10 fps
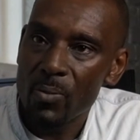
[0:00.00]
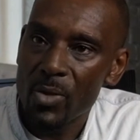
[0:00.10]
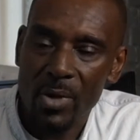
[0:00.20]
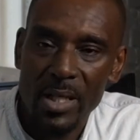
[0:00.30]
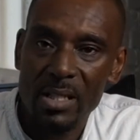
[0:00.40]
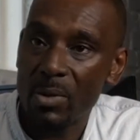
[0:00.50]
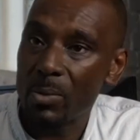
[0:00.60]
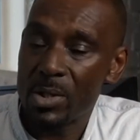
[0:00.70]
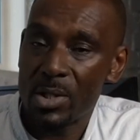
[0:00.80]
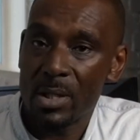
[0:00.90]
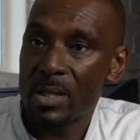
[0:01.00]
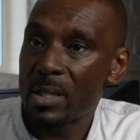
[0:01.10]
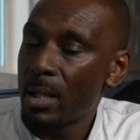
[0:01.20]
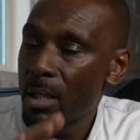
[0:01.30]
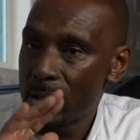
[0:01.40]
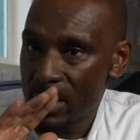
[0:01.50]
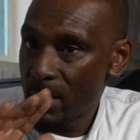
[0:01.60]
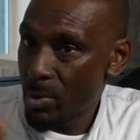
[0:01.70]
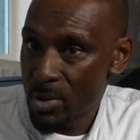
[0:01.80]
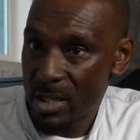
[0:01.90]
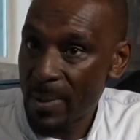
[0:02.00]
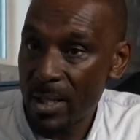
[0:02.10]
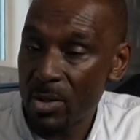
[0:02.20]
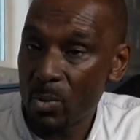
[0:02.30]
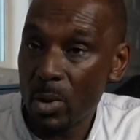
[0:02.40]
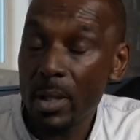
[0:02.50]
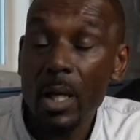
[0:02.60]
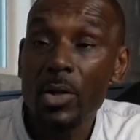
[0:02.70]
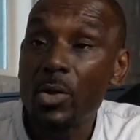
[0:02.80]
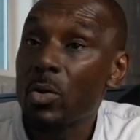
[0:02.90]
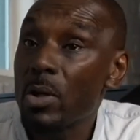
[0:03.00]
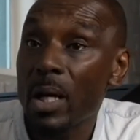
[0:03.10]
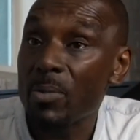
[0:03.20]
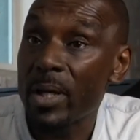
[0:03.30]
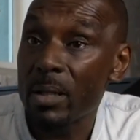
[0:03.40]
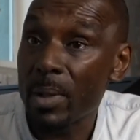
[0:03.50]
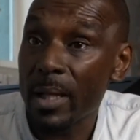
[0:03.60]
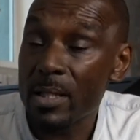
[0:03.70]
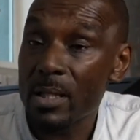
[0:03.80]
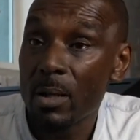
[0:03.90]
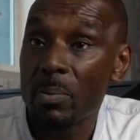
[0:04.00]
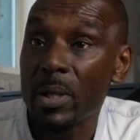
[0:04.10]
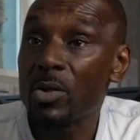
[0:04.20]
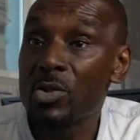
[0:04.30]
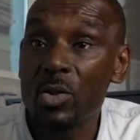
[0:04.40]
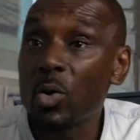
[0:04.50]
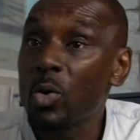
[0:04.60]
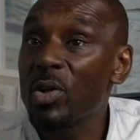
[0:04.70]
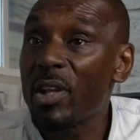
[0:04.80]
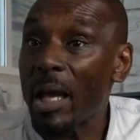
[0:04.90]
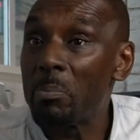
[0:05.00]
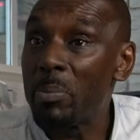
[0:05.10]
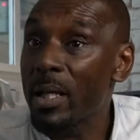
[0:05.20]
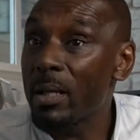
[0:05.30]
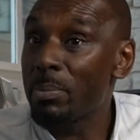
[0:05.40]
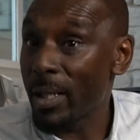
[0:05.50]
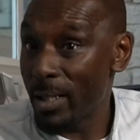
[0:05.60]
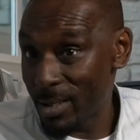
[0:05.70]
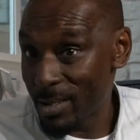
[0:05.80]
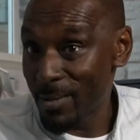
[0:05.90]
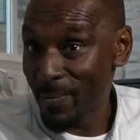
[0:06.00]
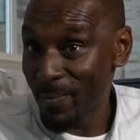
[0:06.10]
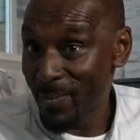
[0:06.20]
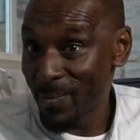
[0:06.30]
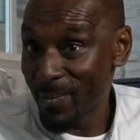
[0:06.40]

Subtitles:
The rest of it was just simple suspension work. You couldn't upgrade the brakes because you couldn't get bigger brakes. Mm-hmm.